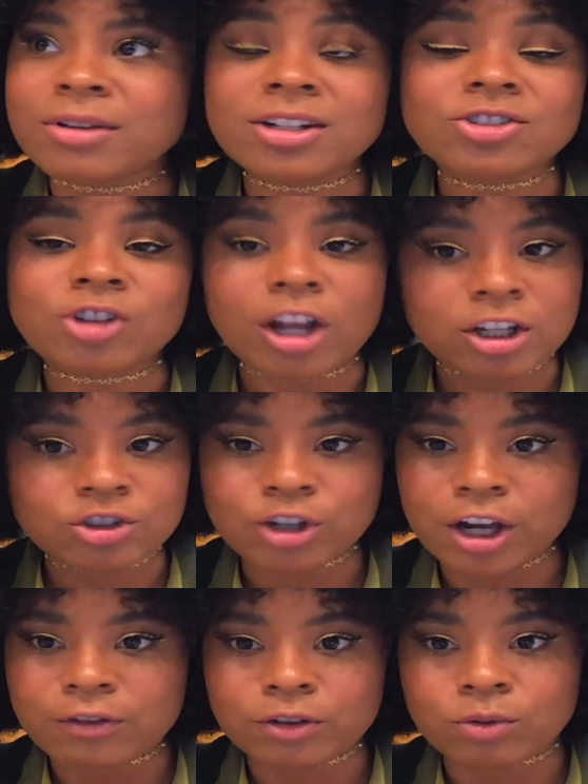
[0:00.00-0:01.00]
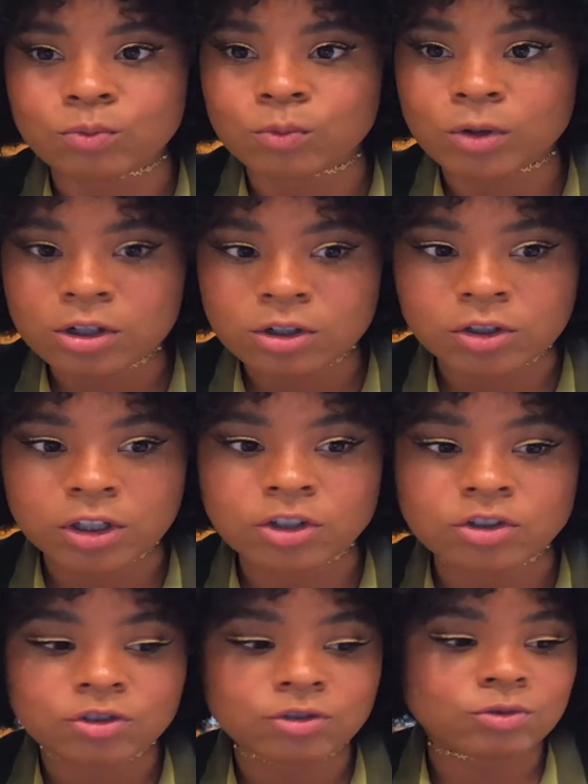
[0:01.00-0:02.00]
gonna try to travel the world
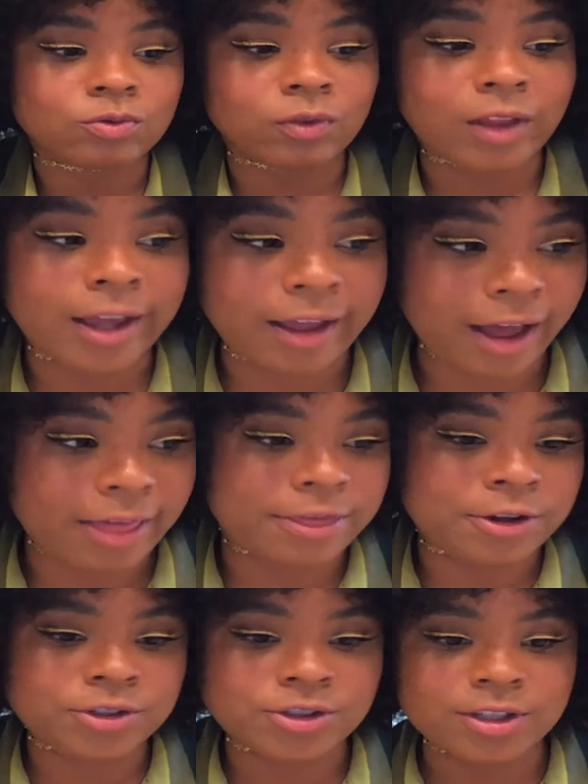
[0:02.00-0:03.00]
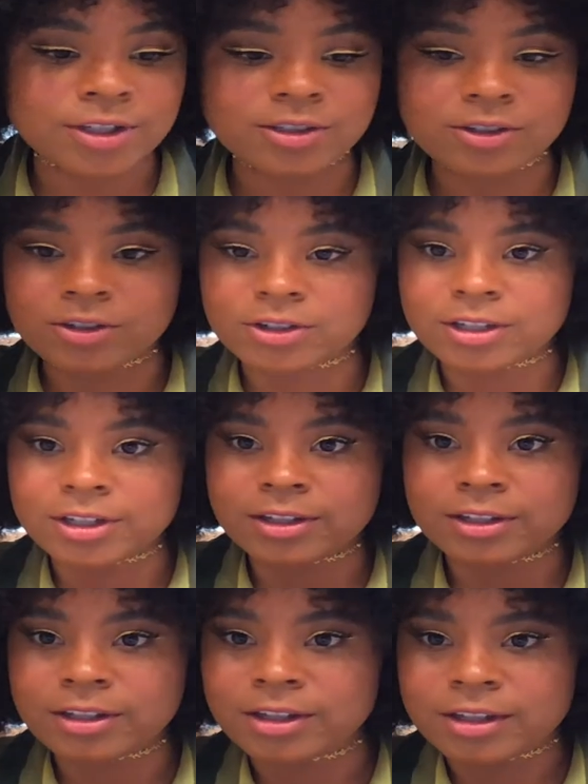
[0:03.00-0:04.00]
and do, like, there's this
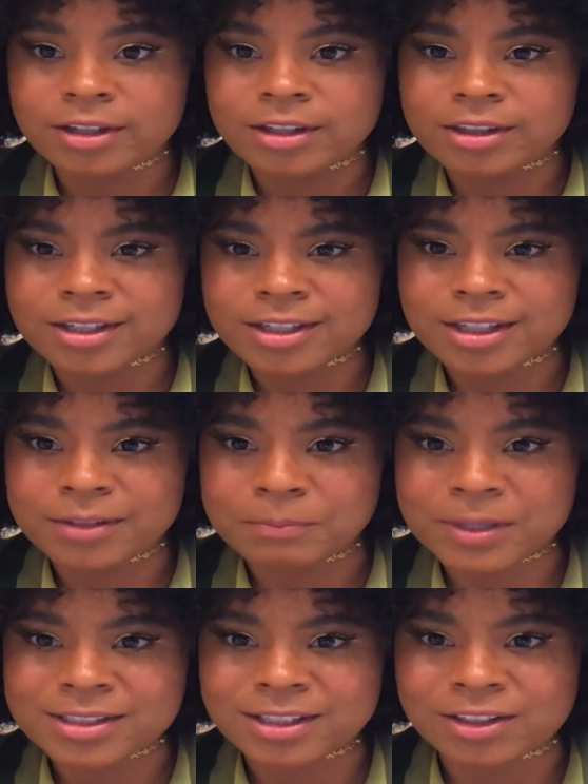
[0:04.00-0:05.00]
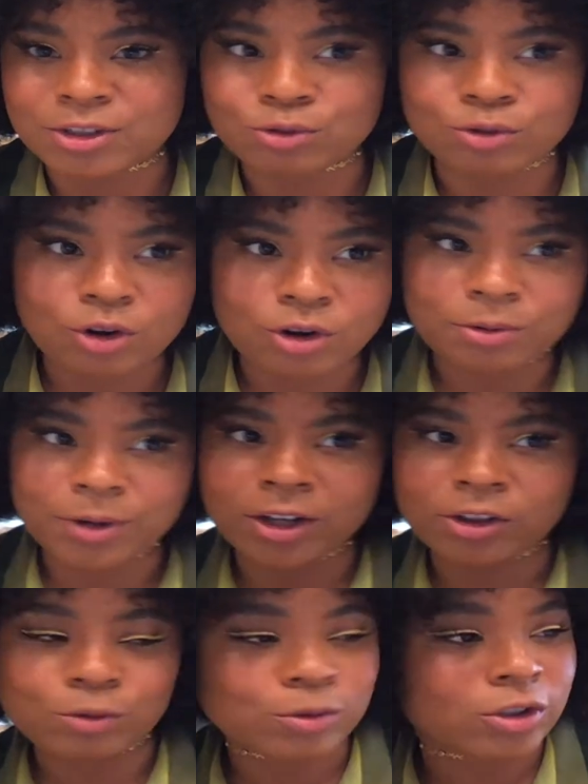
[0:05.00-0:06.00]
cooking thing, and basically you go
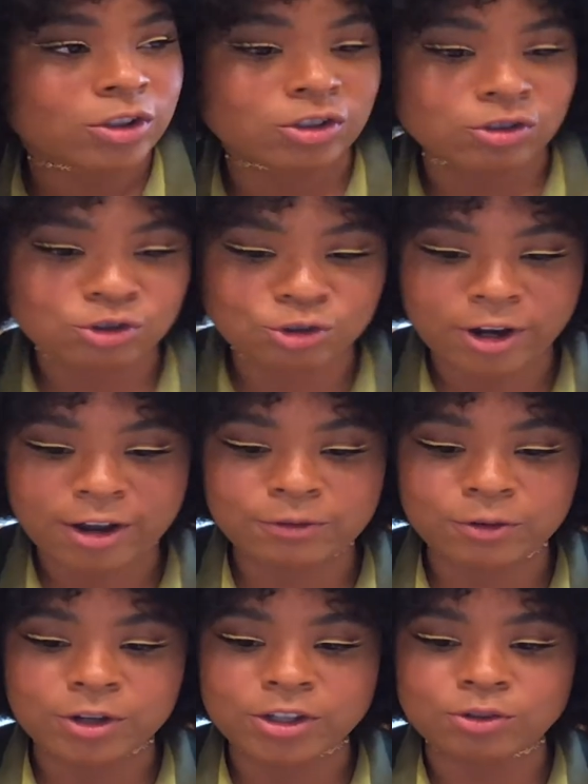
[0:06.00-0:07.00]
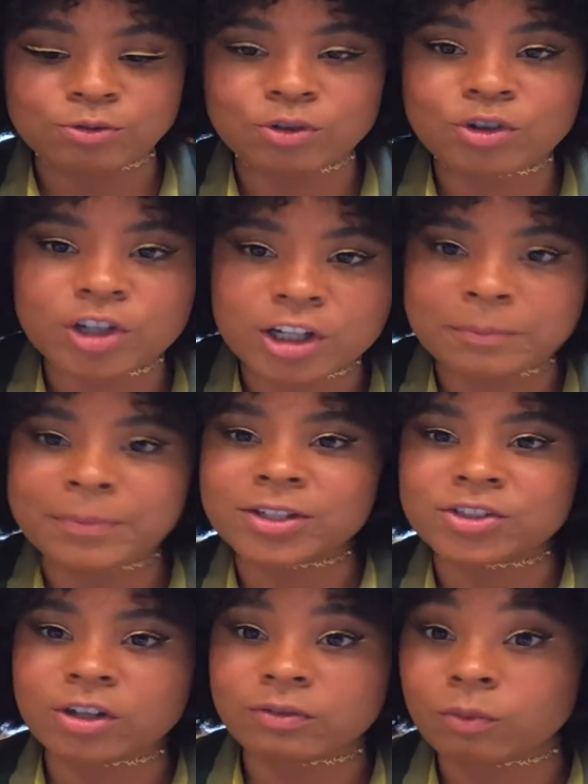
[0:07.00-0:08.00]
around the world and you travel and you cook
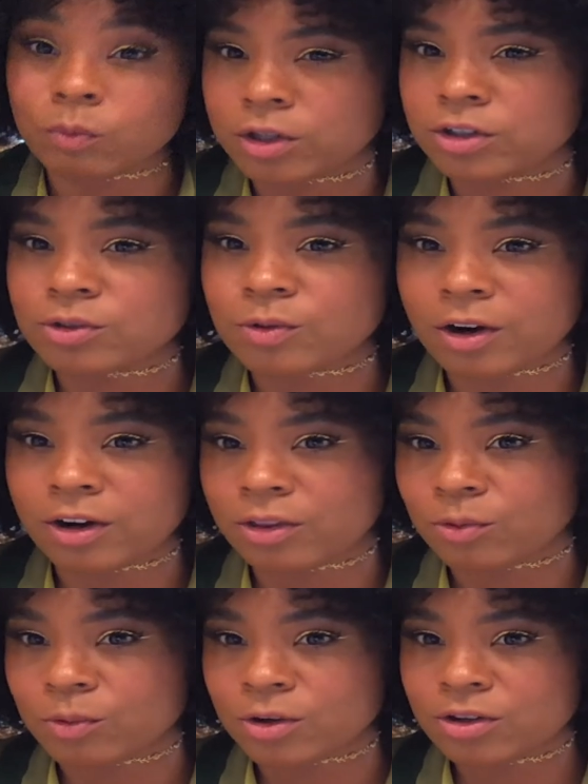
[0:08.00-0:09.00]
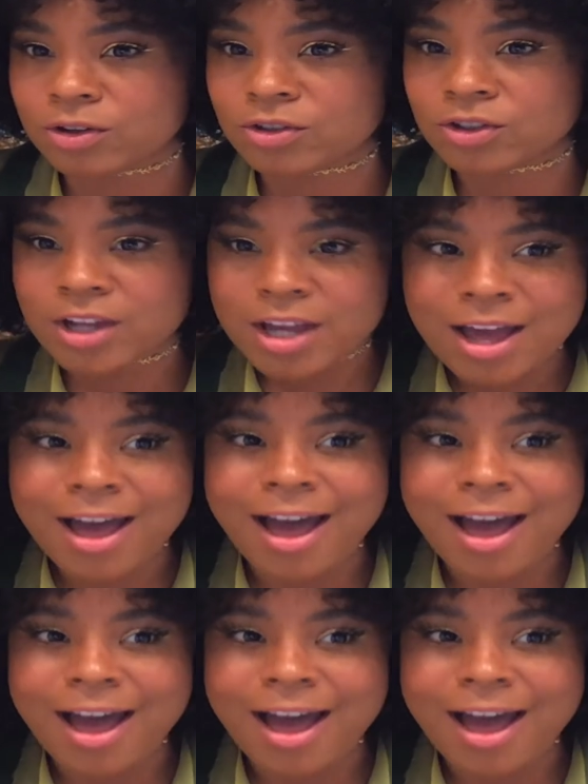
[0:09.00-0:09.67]
based off of where you are in the world.